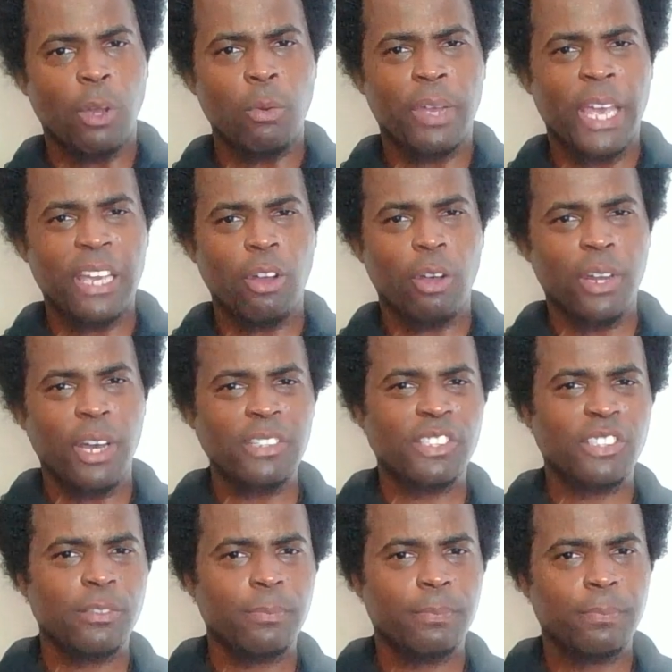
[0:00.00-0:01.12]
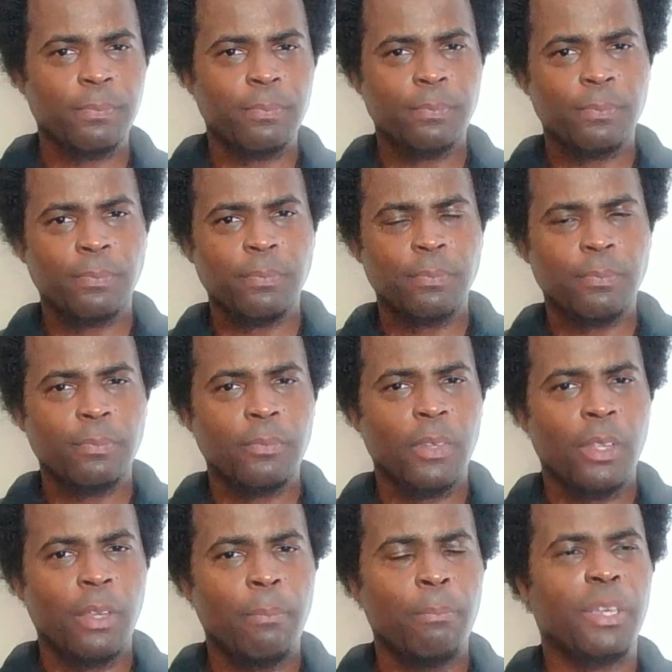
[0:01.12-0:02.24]
Don't hate on us.
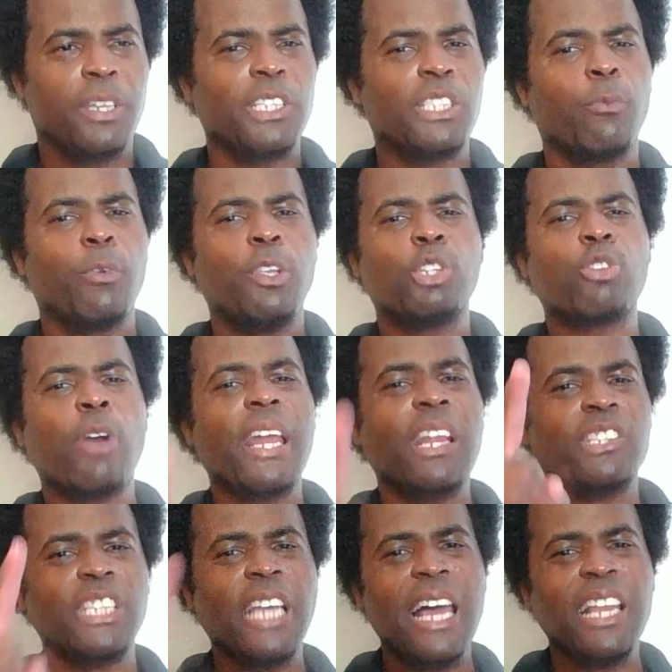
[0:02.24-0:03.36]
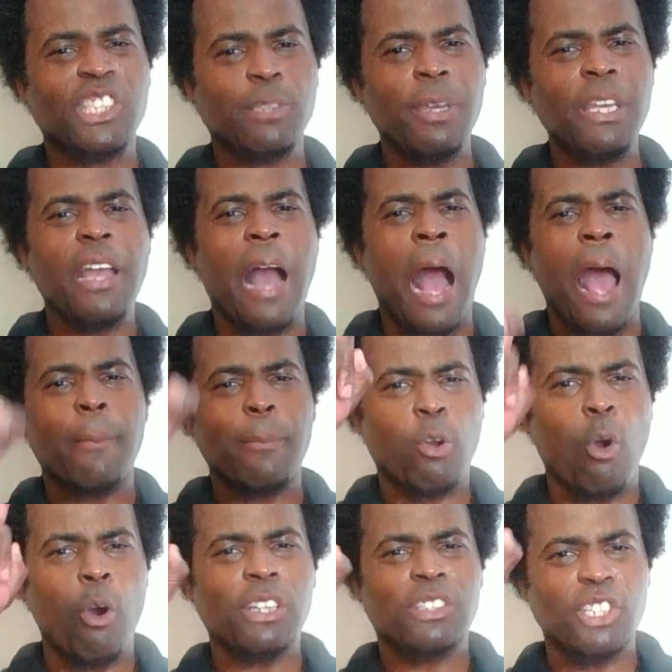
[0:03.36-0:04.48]
Because when you try to challenge me,
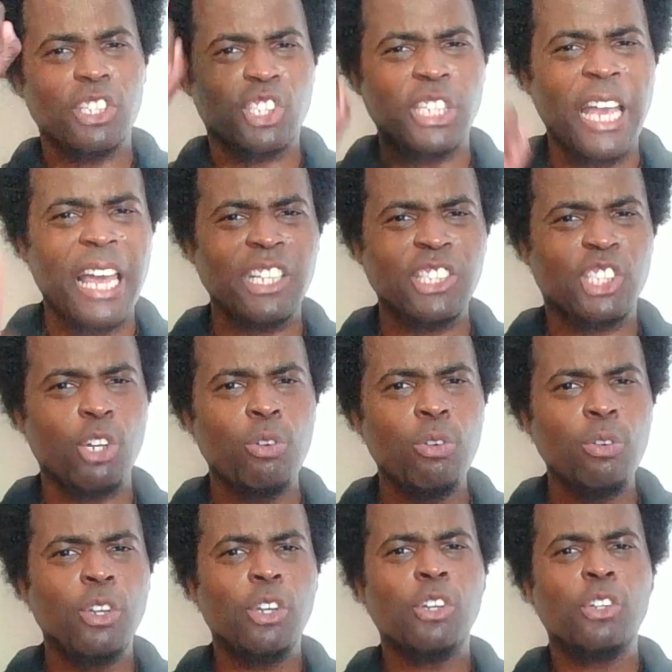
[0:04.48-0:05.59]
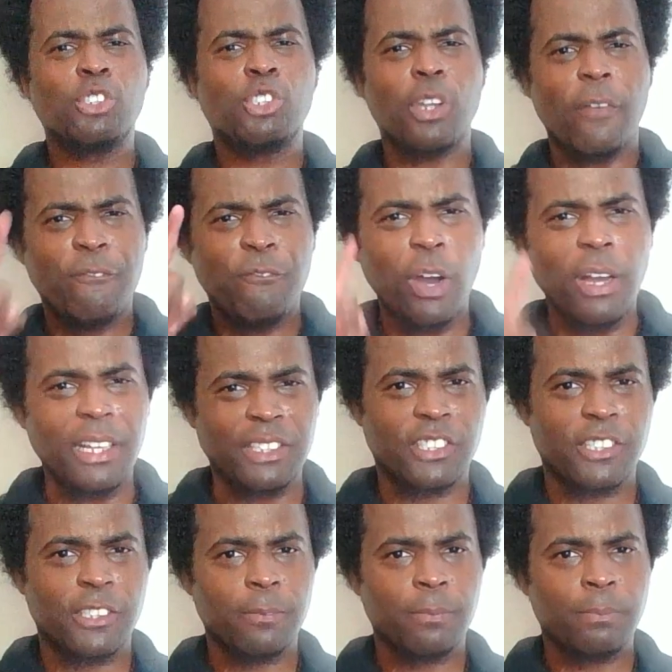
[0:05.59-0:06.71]
I'm going to challenge you to the
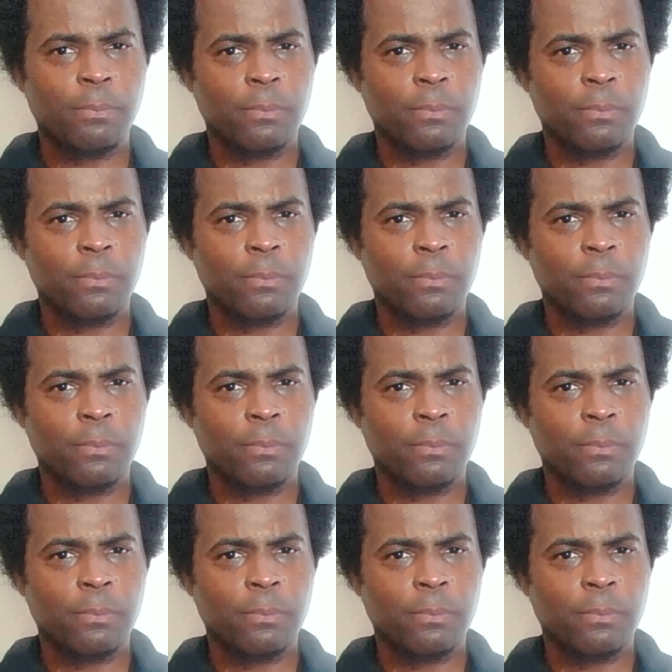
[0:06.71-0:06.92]
fullest.